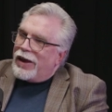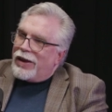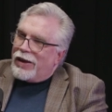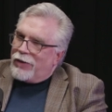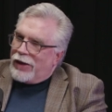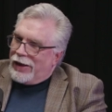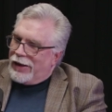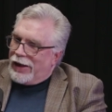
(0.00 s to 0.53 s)

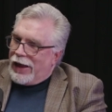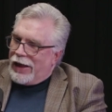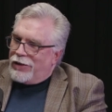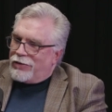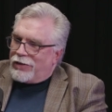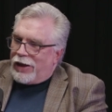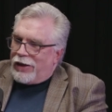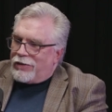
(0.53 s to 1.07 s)

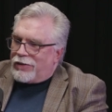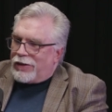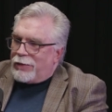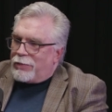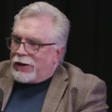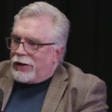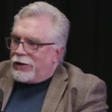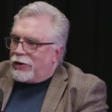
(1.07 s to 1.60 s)
as
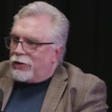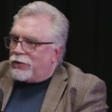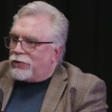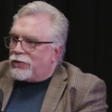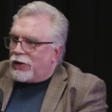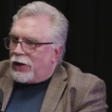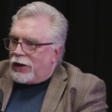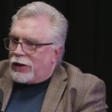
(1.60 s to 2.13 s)
anybody
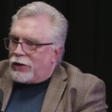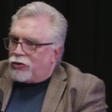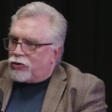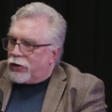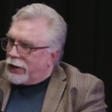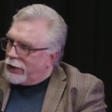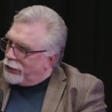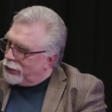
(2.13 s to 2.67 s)
knows, in the
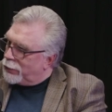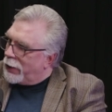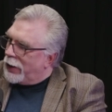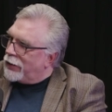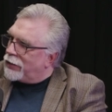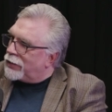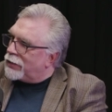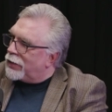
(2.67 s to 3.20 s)
trucking
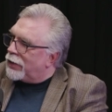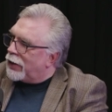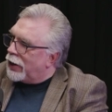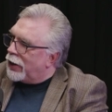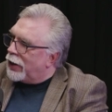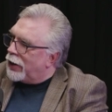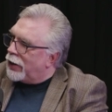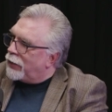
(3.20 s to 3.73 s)
space,
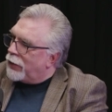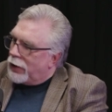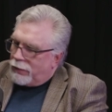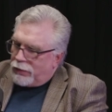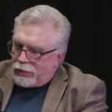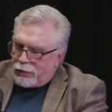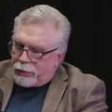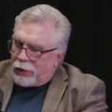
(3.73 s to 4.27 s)

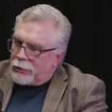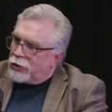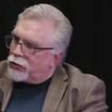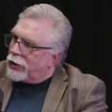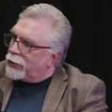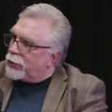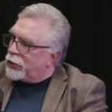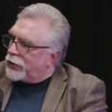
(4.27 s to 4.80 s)
Department of
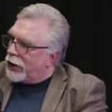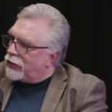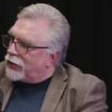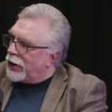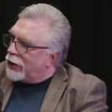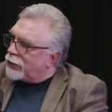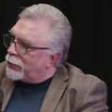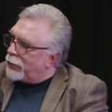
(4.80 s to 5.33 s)

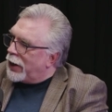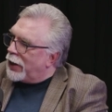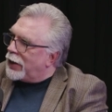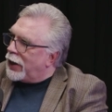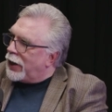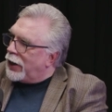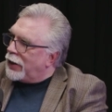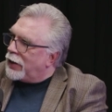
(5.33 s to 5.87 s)
Transportation has a
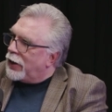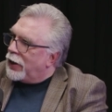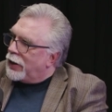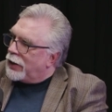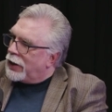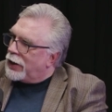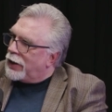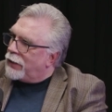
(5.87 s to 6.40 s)
mandate
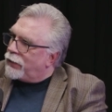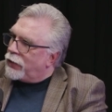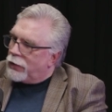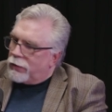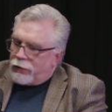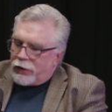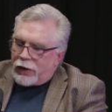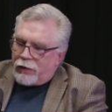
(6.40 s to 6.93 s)
that if you're
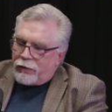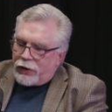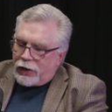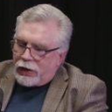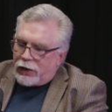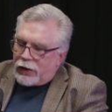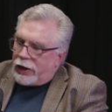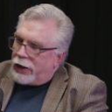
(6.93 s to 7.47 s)
involved
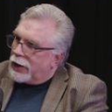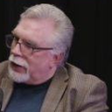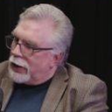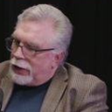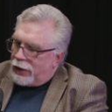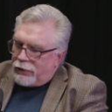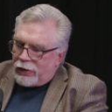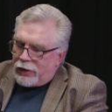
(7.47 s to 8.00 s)
in
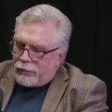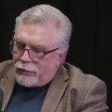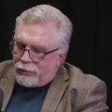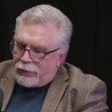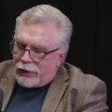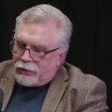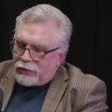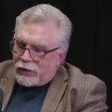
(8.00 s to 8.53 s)

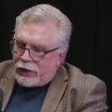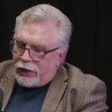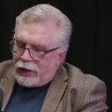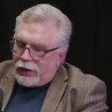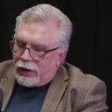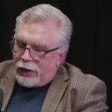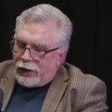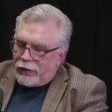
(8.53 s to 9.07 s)

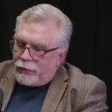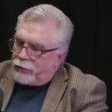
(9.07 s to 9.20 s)
basically a